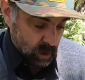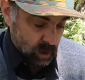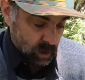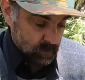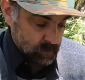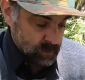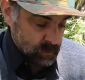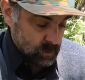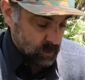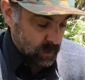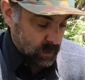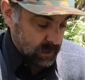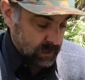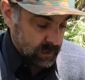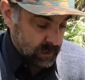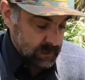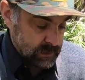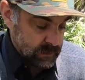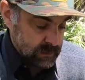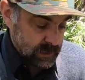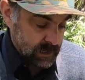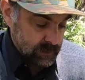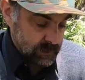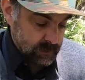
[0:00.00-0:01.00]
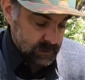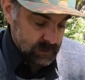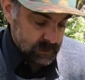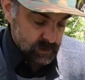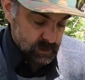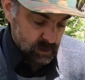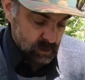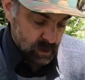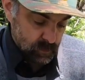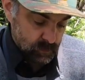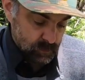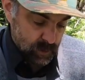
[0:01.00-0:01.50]
So I can set this
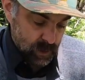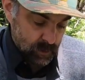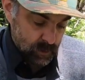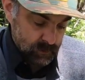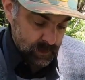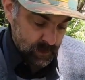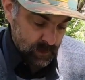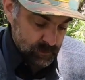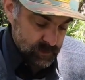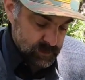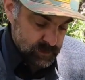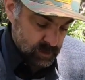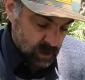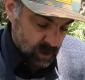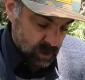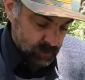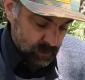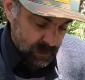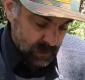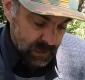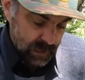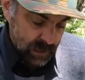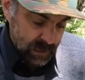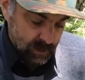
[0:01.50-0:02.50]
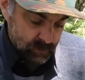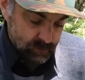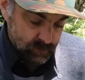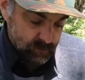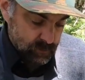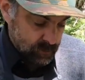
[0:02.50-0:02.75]
tarp up. Now this tarp will have